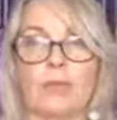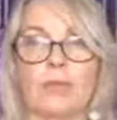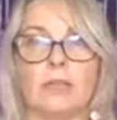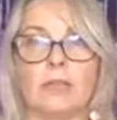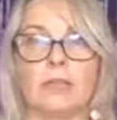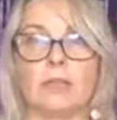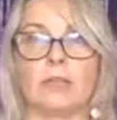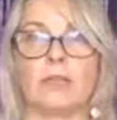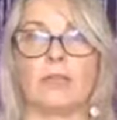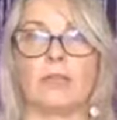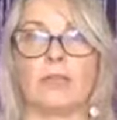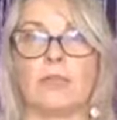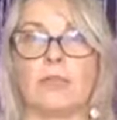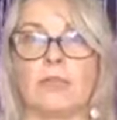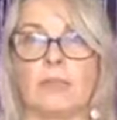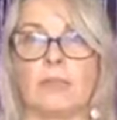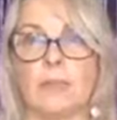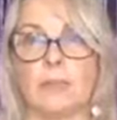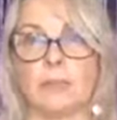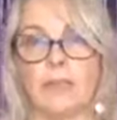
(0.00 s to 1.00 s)
can sort of
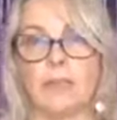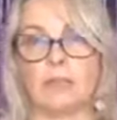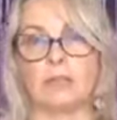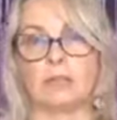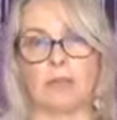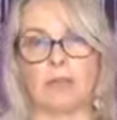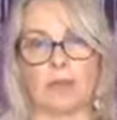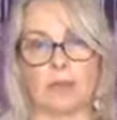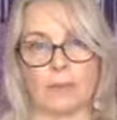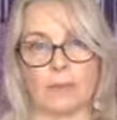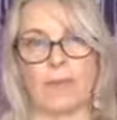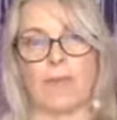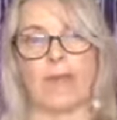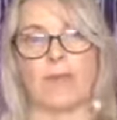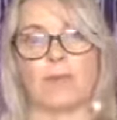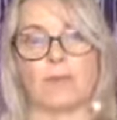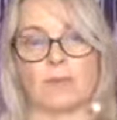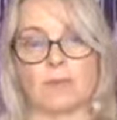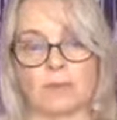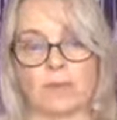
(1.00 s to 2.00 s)
step in and step
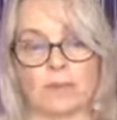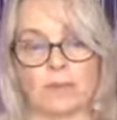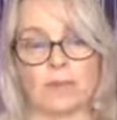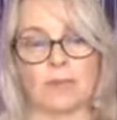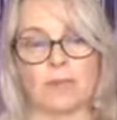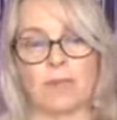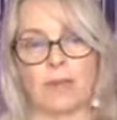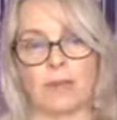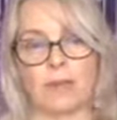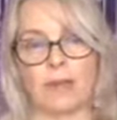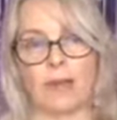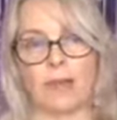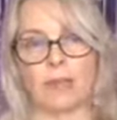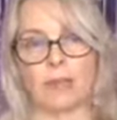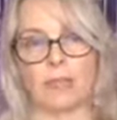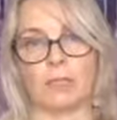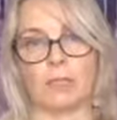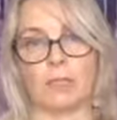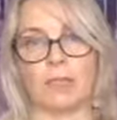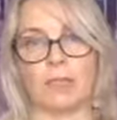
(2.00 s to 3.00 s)
out, step in and step
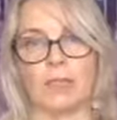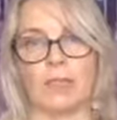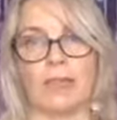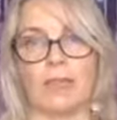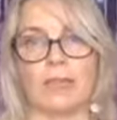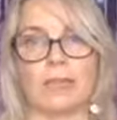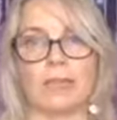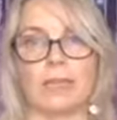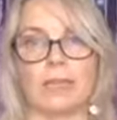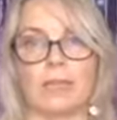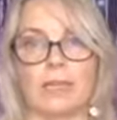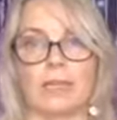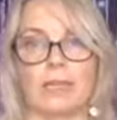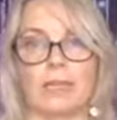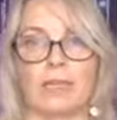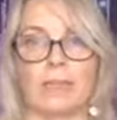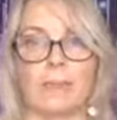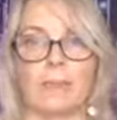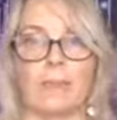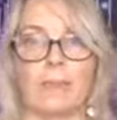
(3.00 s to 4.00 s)
out. And
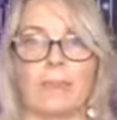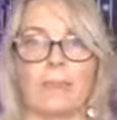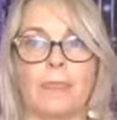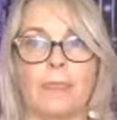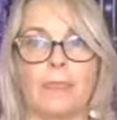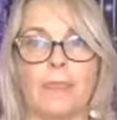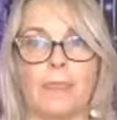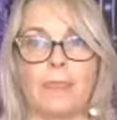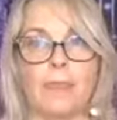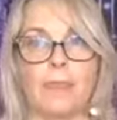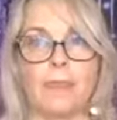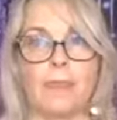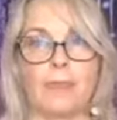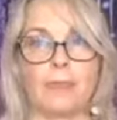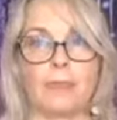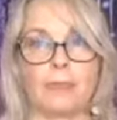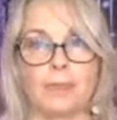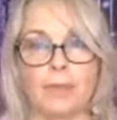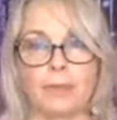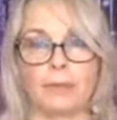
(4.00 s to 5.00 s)

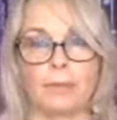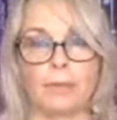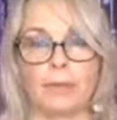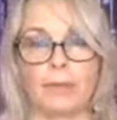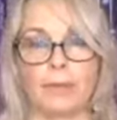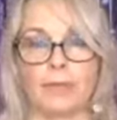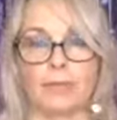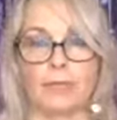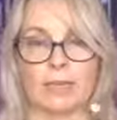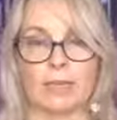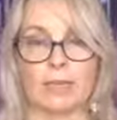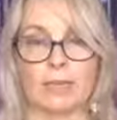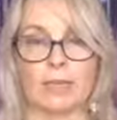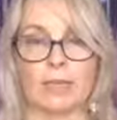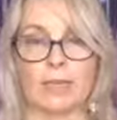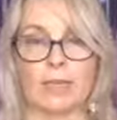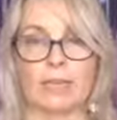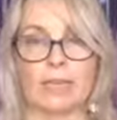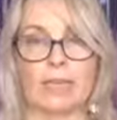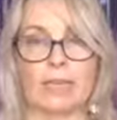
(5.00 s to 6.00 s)
at this point,
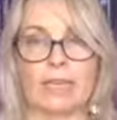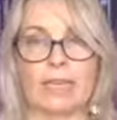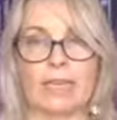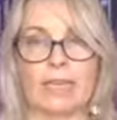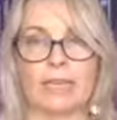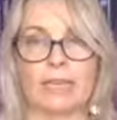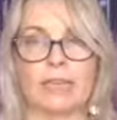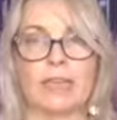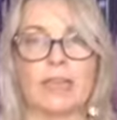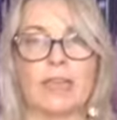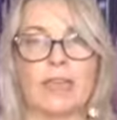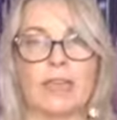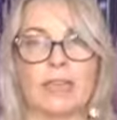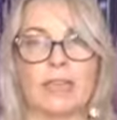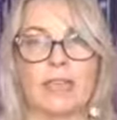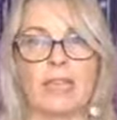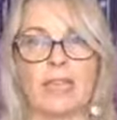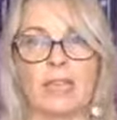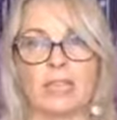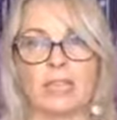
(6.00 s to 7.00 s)
it's
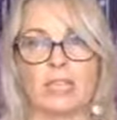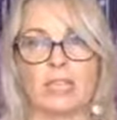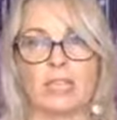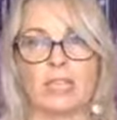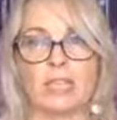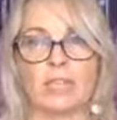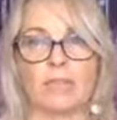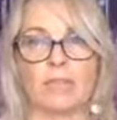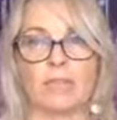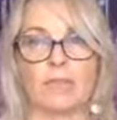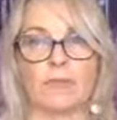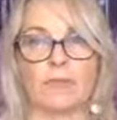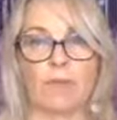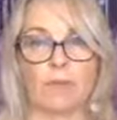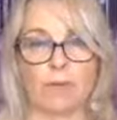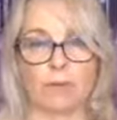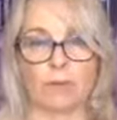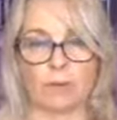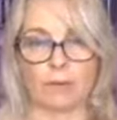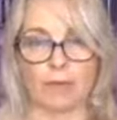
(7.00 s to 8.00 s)
like the energy can
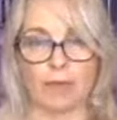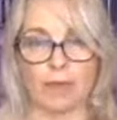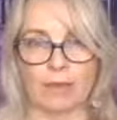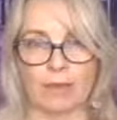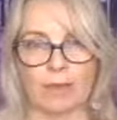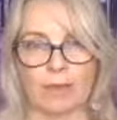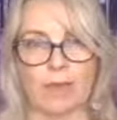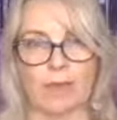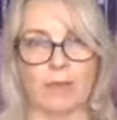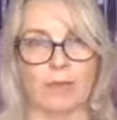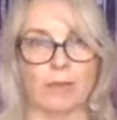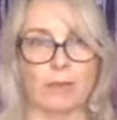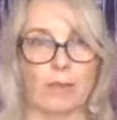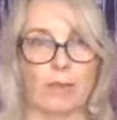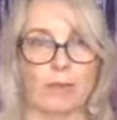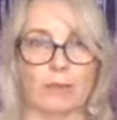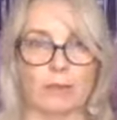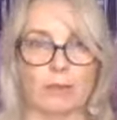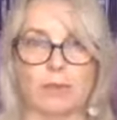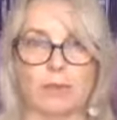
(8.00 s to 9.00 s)
throw you around,
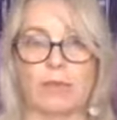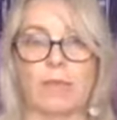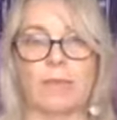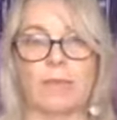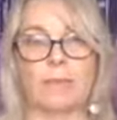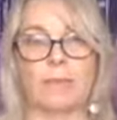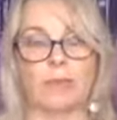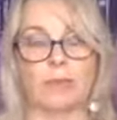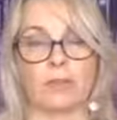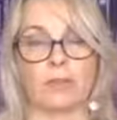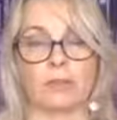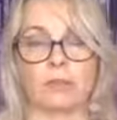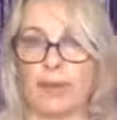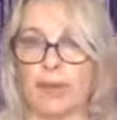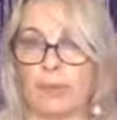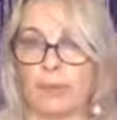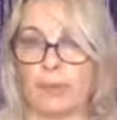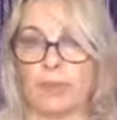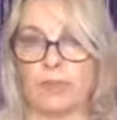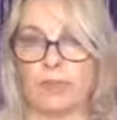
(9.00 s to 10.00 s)
like being on, it's like being on the
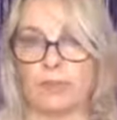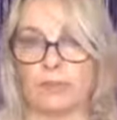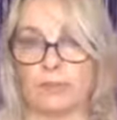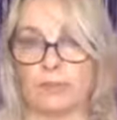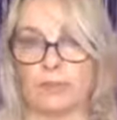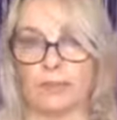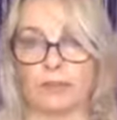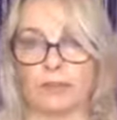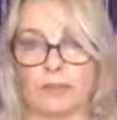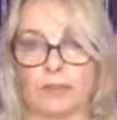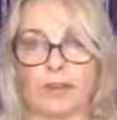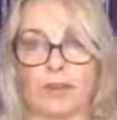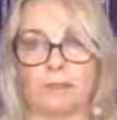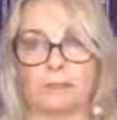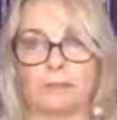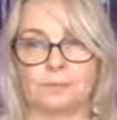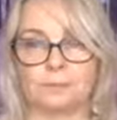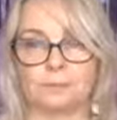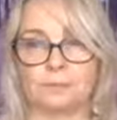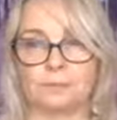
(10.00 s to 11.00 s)
rapids of a
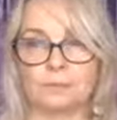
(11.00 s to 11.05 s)
river.